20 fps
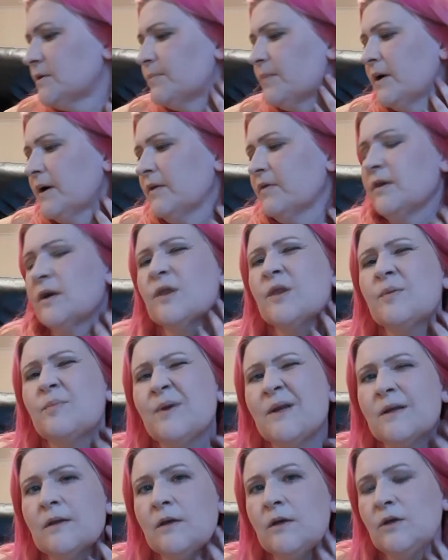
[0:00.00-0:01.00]
but I think they
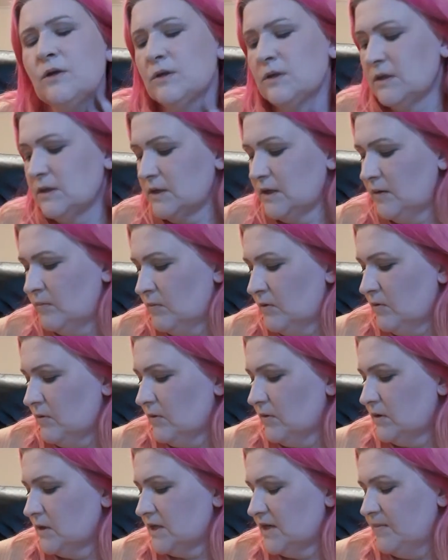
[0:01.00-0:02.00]
mainly use the same
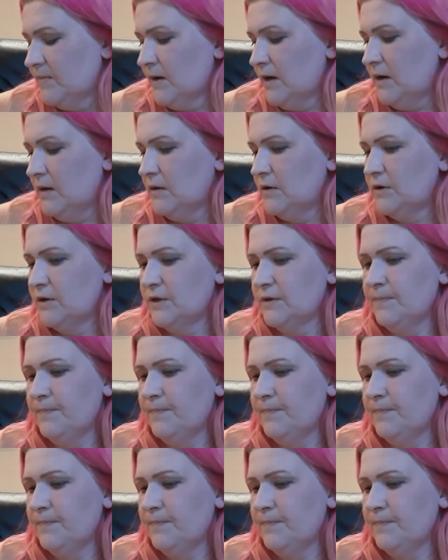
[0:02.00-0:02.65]
colours.